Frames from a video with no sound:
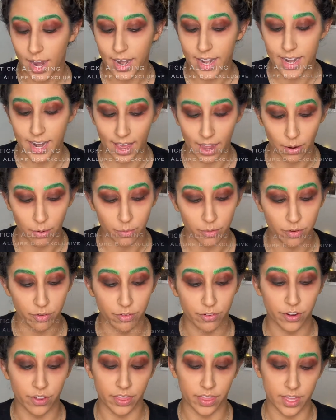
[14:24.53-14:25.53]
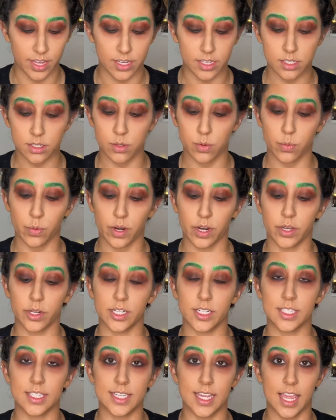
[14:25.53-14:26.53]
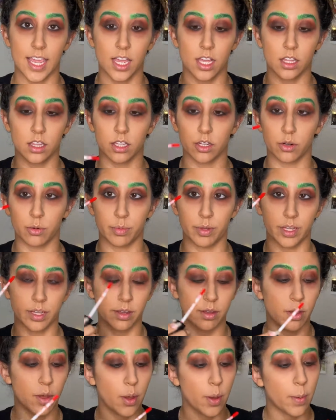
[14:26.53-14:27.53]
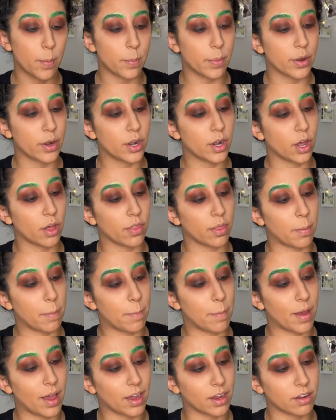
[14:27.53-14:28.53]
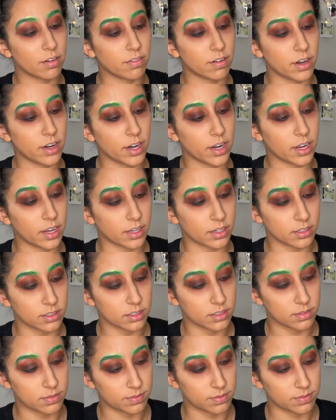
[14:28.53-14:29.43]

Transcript: Now, for this, we're gonna take a little bit, put it on the back of our hand,